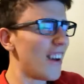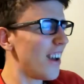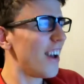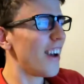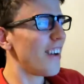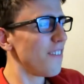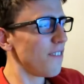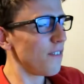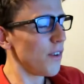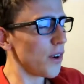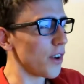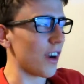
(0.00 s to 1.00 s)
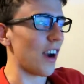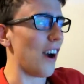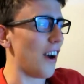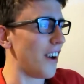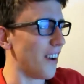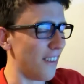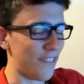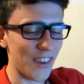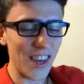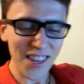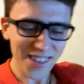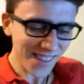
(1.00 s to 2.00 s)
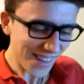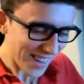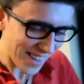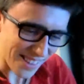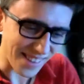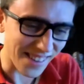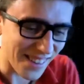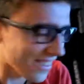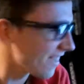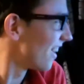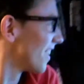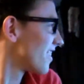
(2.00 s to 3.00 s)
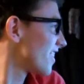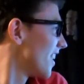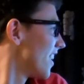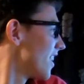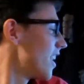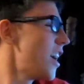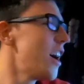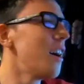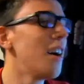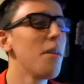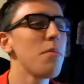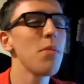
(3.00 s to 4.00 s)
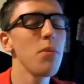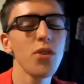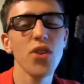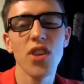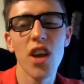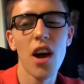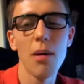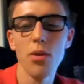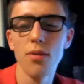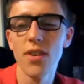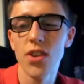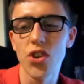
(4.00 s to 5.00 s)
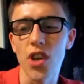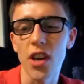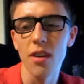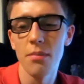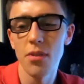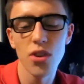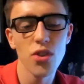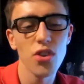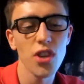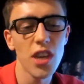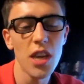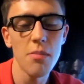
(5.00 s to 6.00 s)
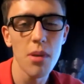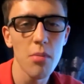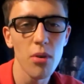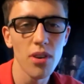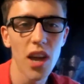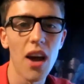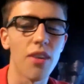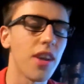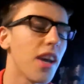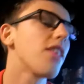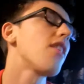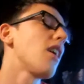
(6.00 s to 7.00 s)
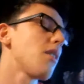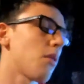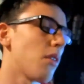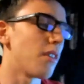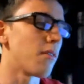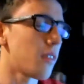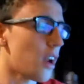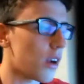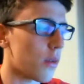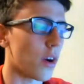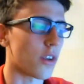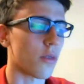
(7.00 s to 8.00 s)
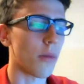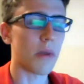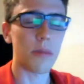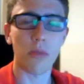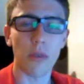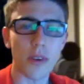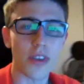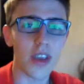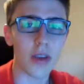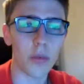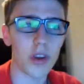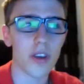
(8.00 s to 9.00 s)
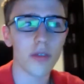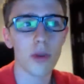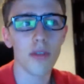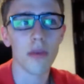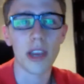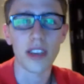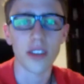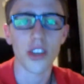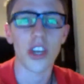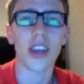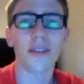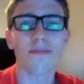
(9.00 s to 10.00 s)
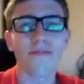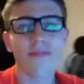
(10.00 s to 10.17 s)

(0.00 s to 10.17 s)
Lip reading: Fuck off. Jesus Christ. Yeah, people just say iMovie's shit to keep people down. Yeah, likewise why people always say Windows Movie Maker's shit.